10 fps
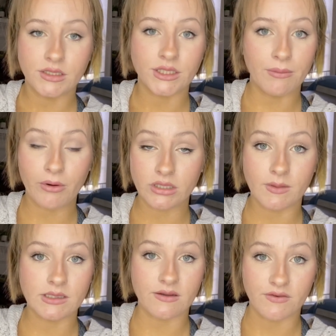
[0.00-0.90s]
super
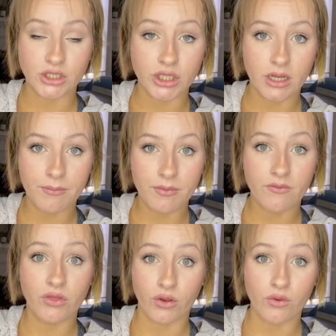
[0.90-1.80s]
expensive to ship
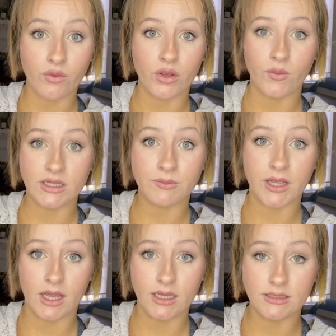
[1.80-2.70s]
through
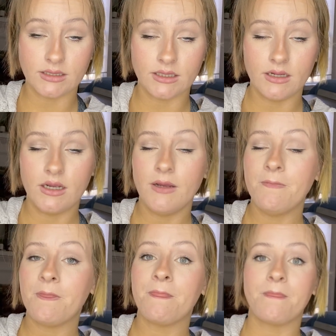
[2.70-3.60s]
USPS,
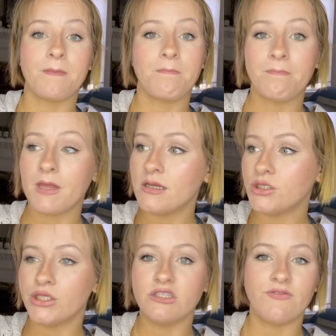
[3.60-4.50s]

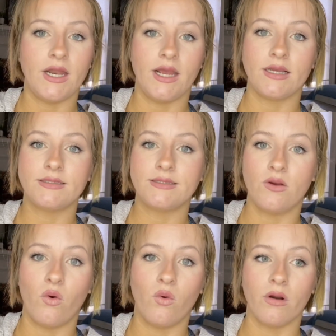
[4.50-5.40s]
choose FedEx
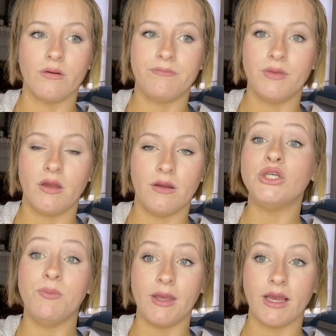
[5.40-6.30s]
or
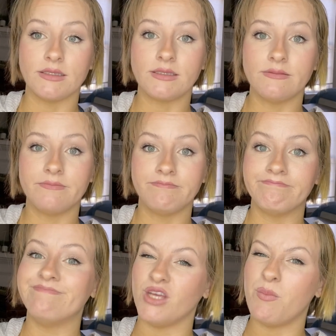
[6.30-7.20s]
UPS.
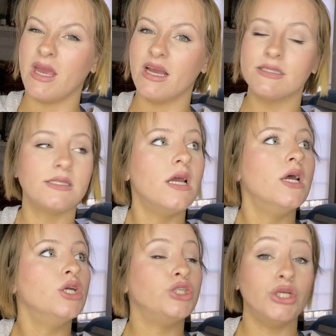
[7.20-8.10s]

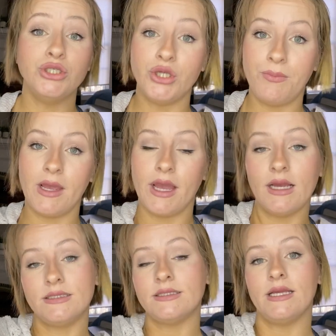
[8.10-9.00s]
Choose
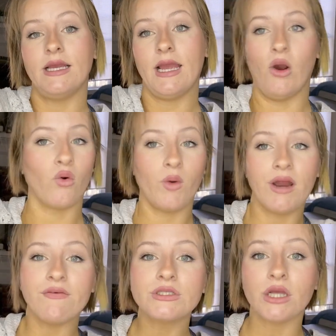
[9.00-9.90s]
UPS or
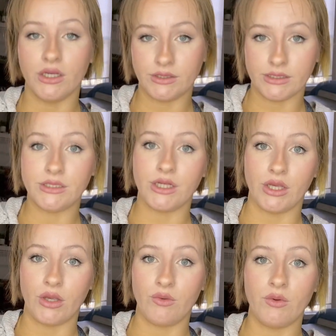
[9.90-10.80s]
whatever's closest to
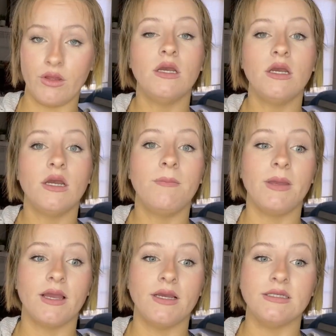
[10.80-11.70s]
you,
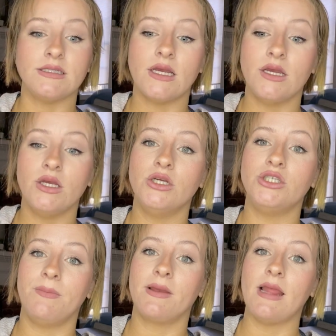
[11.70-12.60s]
because
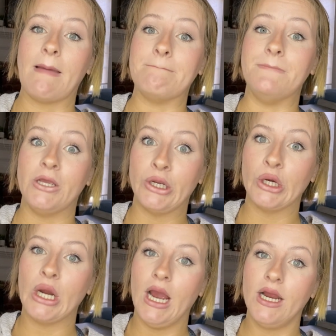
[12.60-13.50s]
shipping that
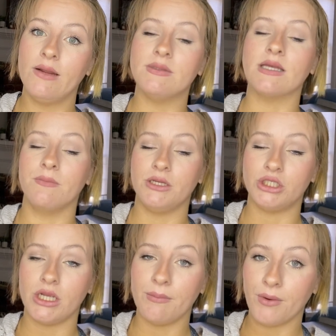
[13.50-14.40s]
bigger item is going to be
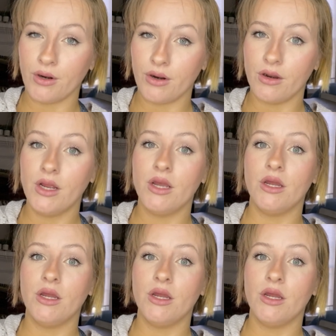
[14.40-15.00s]
cheaper